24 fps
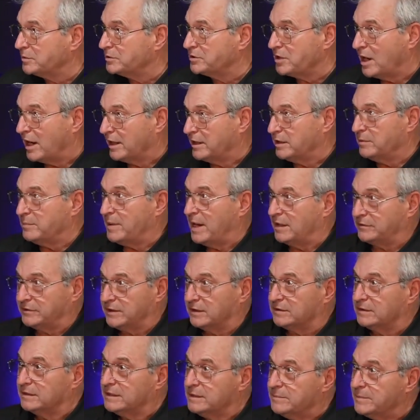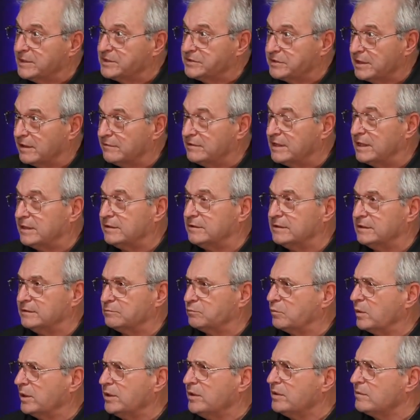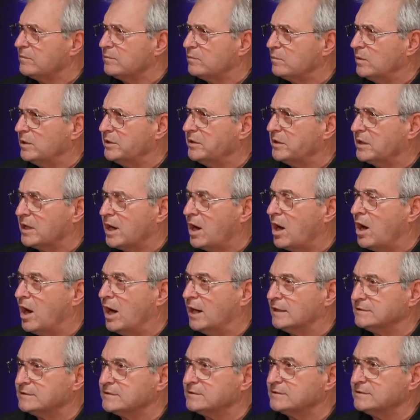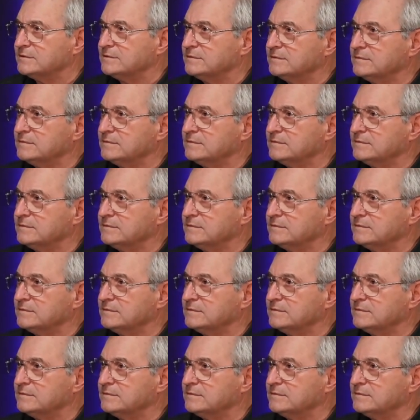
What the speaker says: We're talking about the limits of it. And what are the costs?